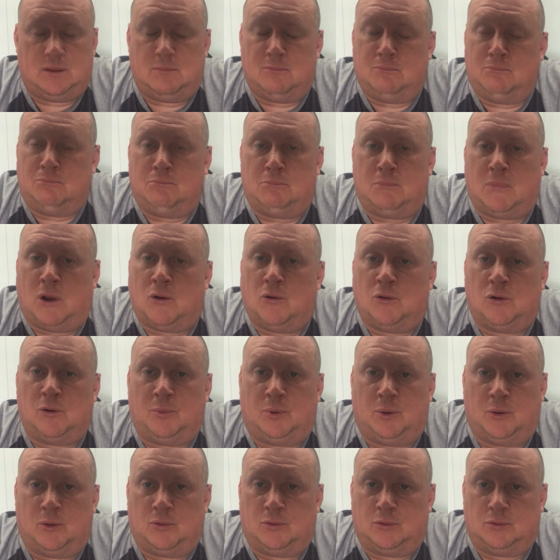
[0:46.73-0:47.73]

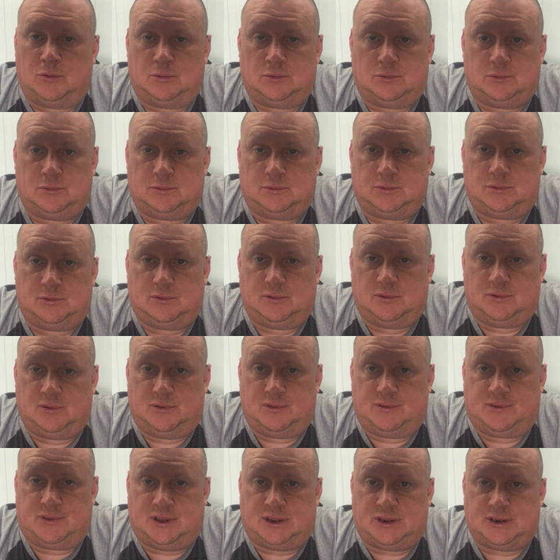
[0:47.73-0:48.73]
multiple
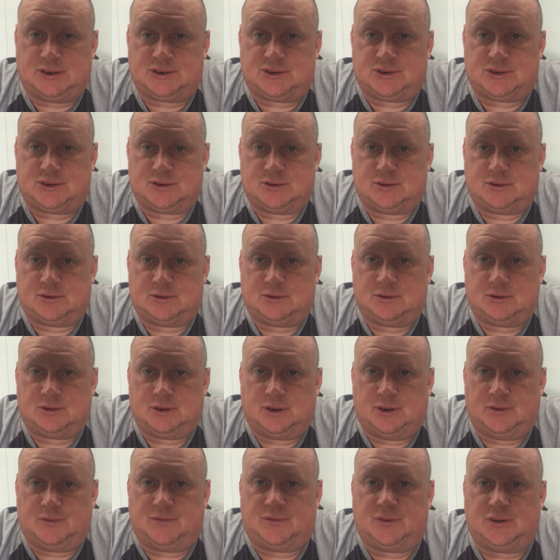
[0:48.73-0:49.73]
things
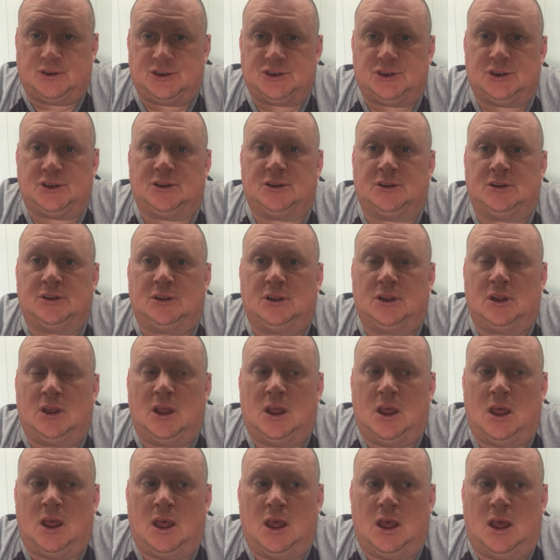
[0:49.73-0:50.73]
in fishing.
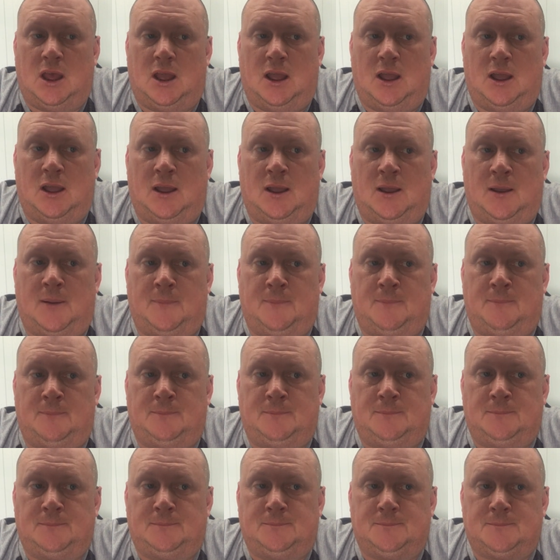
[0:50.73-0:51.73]

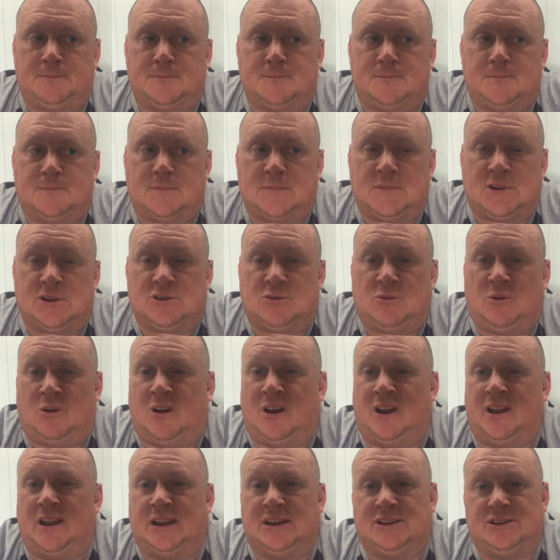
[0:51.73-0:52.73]
It's
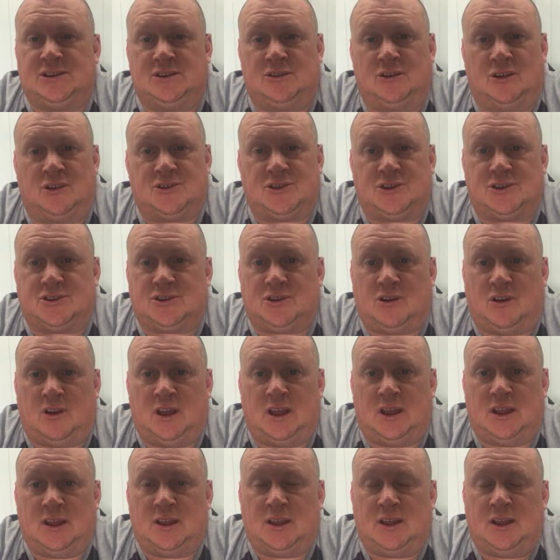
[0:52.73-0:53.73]
quite an easy knot to
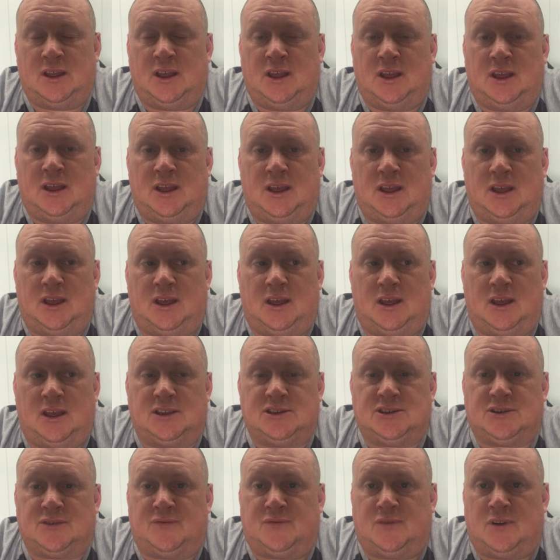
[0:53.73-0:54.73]
tie.
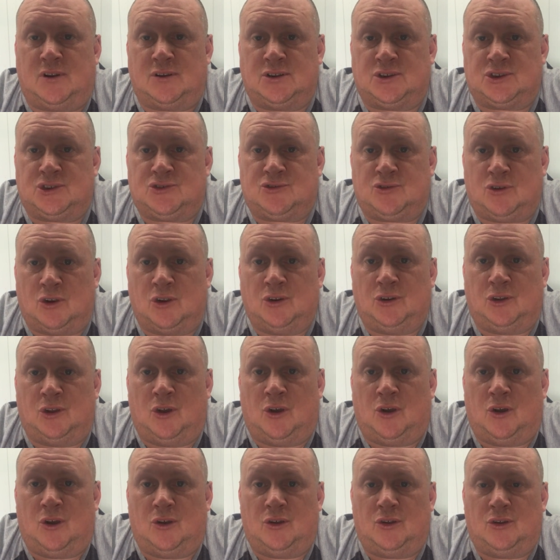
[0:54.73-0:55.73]
It's a very strong
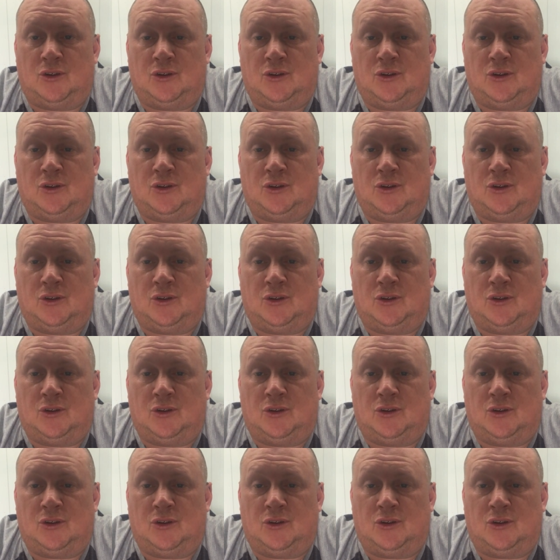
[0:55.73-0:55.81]
knot.